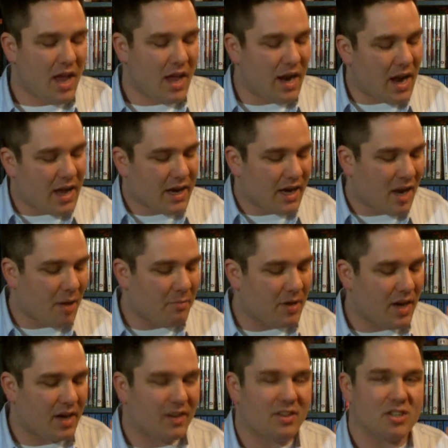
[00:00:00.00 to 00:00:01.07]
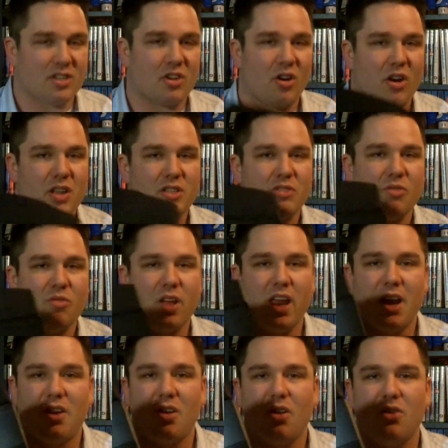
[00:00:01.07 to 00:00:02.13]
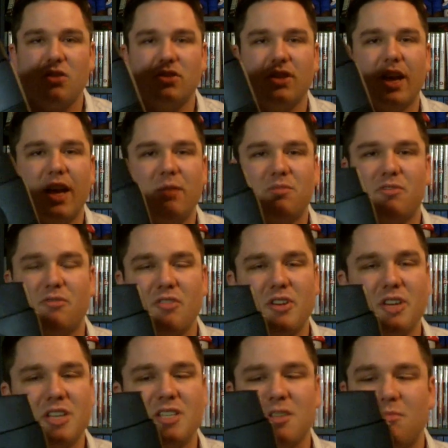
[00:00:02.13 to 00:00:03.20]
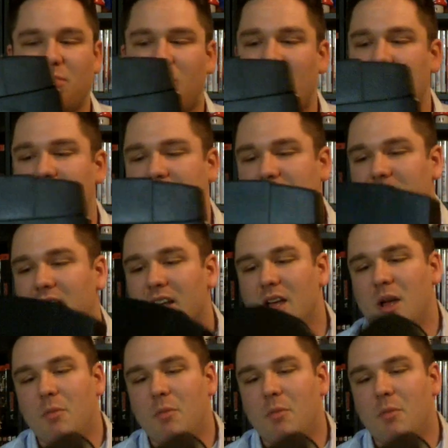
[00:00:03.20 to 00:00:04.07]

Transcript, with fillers: and I ended up getting this console and all those games for a decent price.